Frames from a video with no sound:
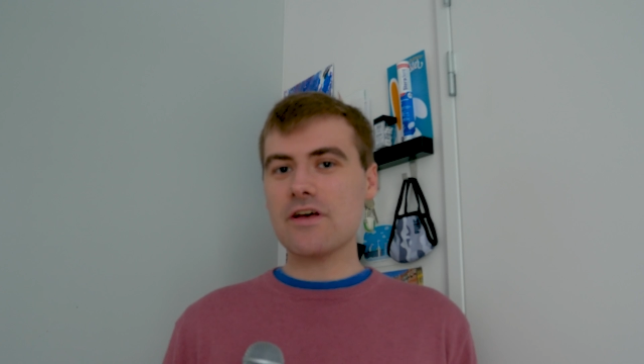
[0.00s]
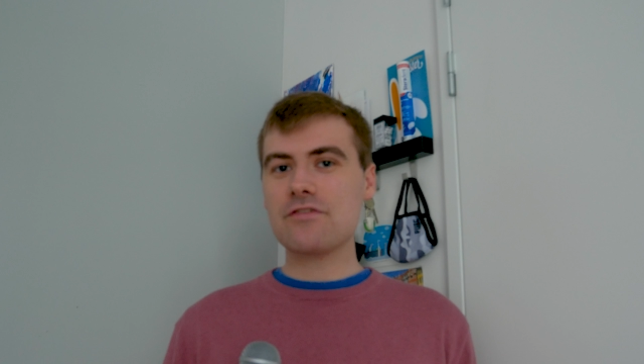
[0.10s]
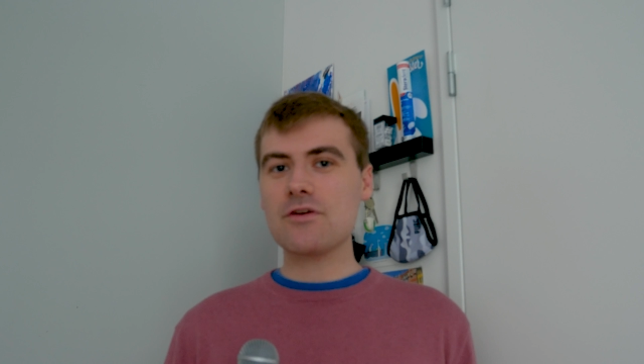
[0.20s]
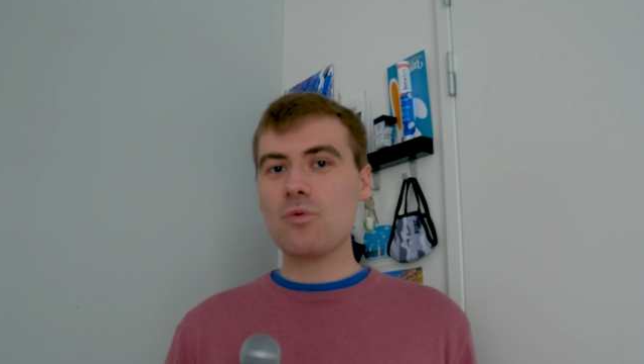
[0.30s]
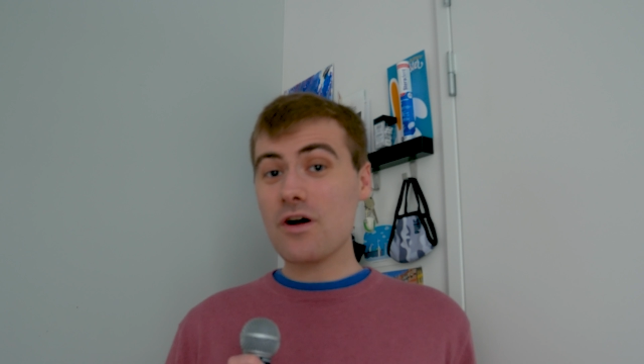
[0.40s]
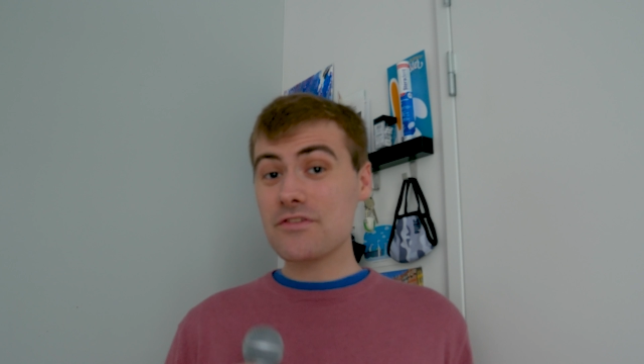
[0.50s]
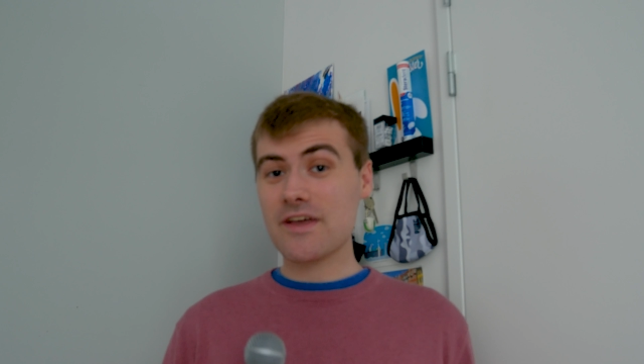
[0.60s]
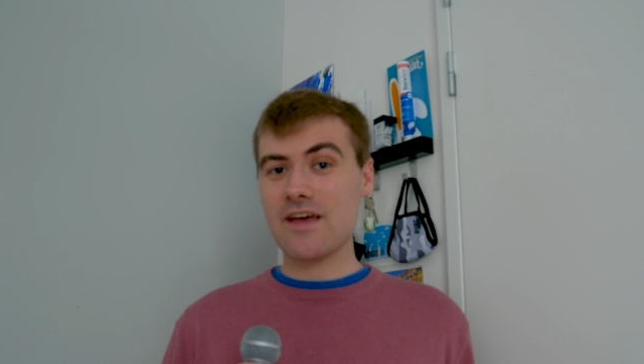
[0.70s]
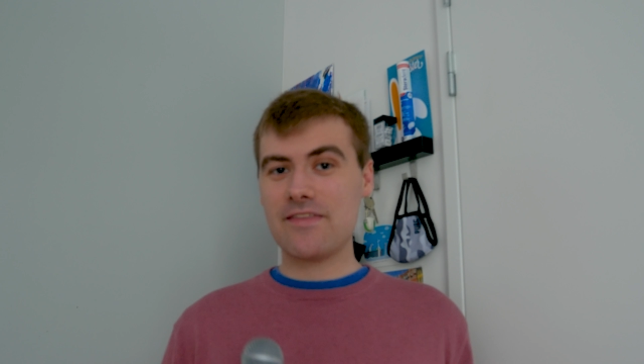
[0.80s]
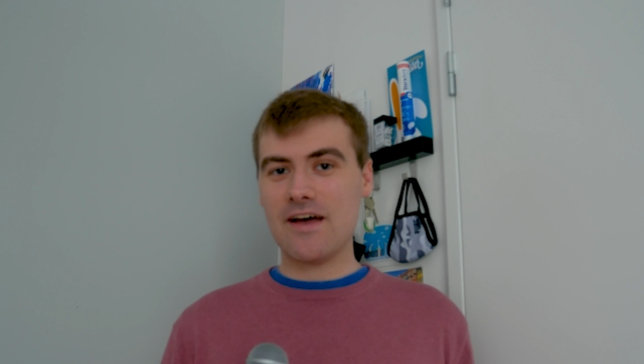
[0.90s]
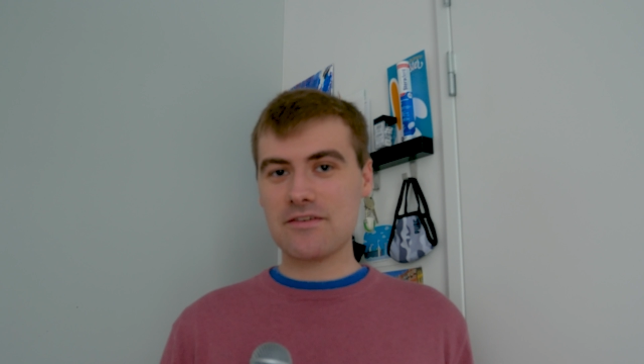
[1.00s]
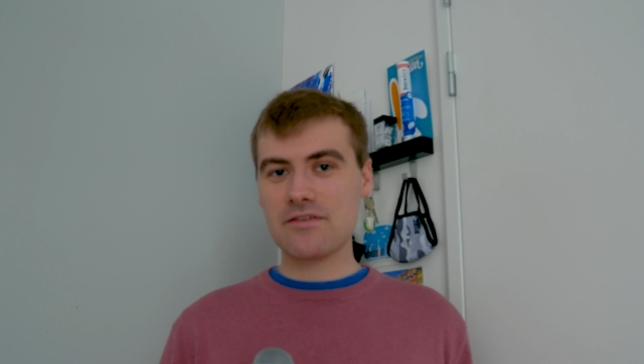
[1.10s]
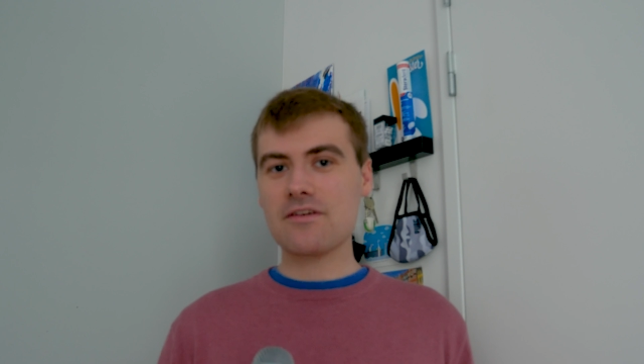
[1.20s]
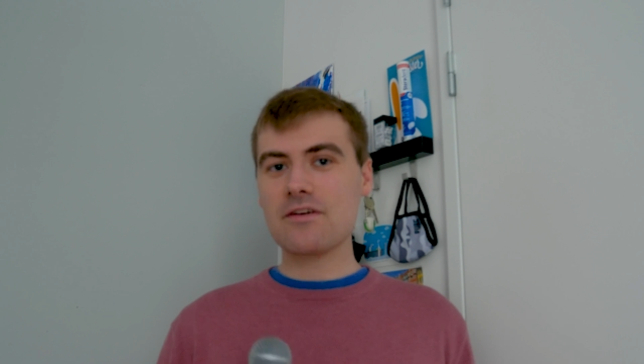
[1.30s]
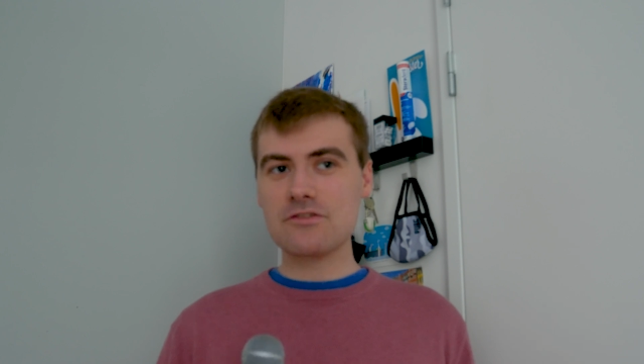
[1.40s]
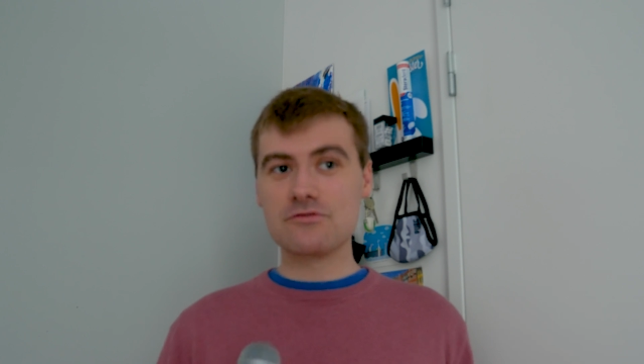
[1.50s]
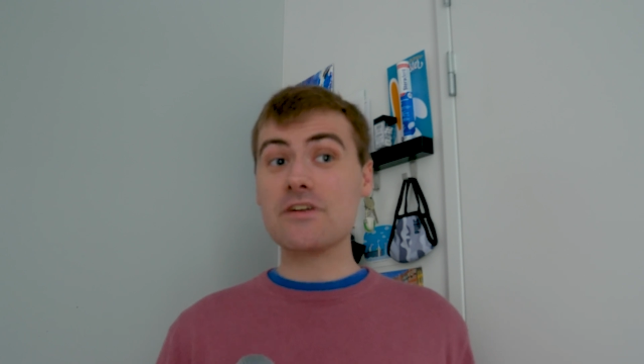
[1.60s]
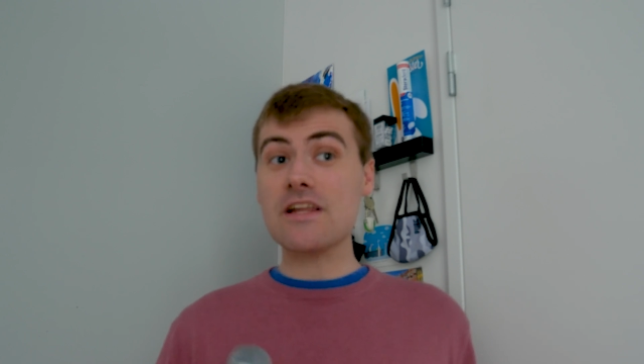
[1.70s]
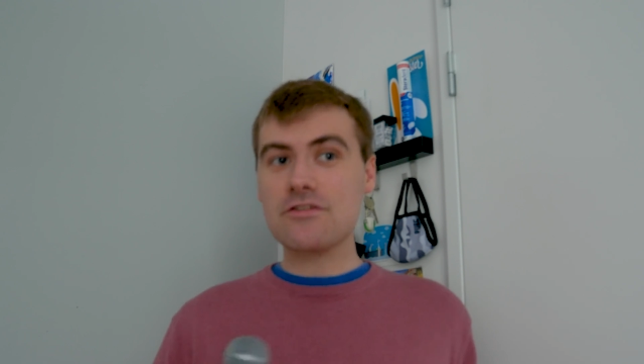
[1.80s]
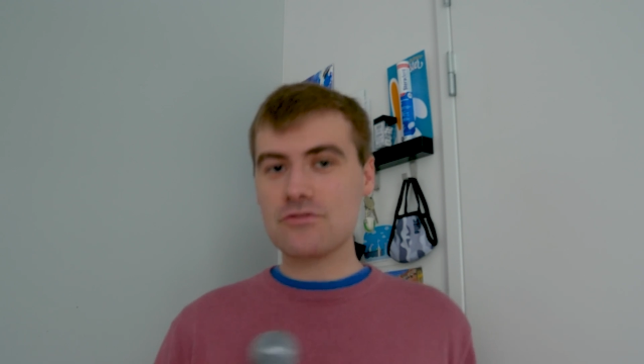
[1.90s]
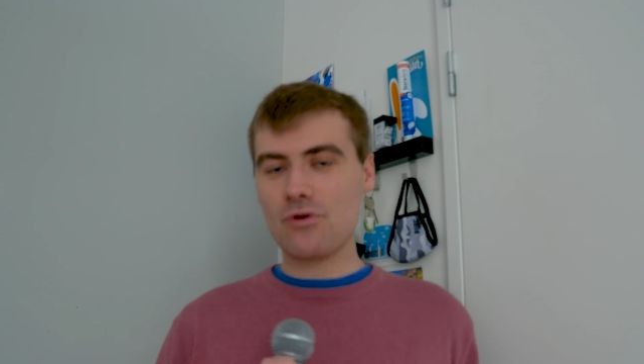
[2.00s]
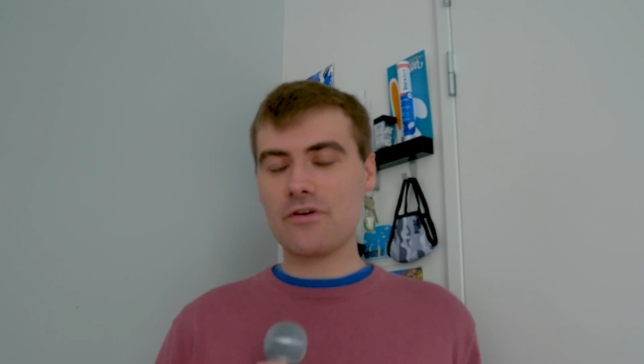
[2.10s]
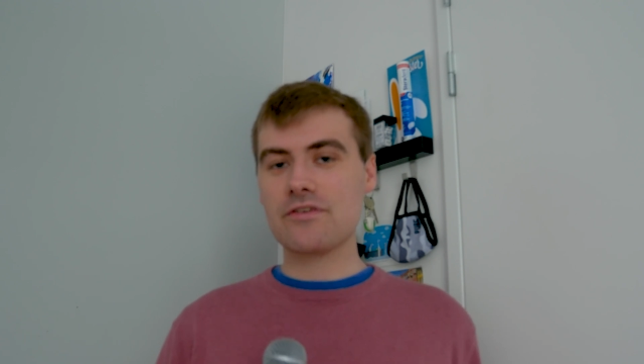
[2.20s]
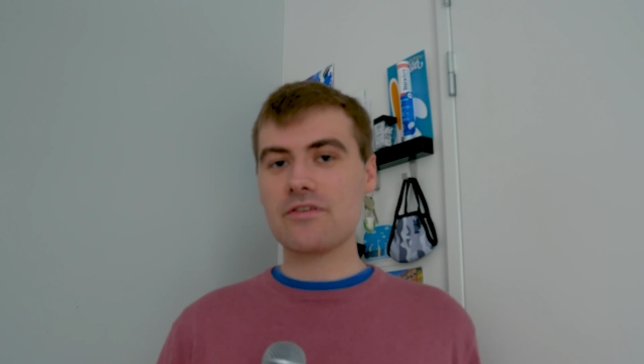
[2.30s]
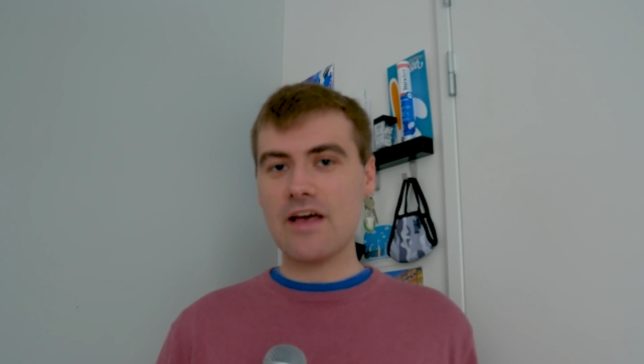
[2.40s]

if you want to get that really short